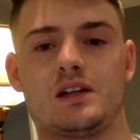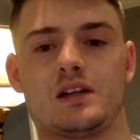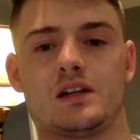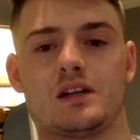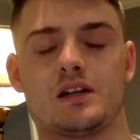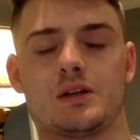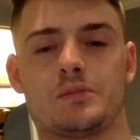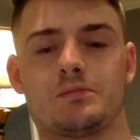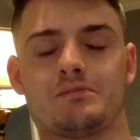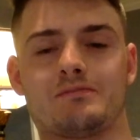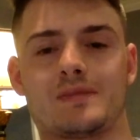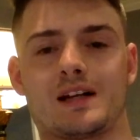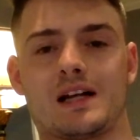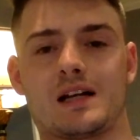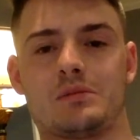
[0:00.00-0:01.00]

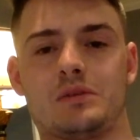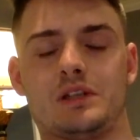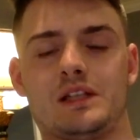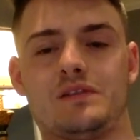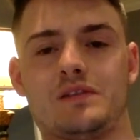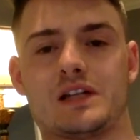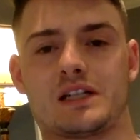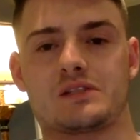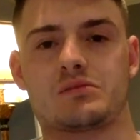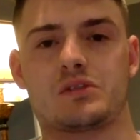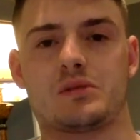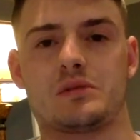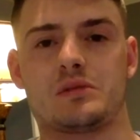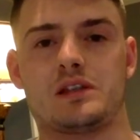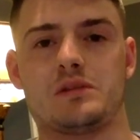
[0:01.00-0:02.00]
I believe that's
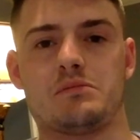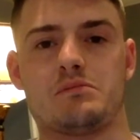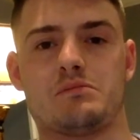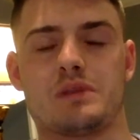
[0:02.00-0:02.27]
probably the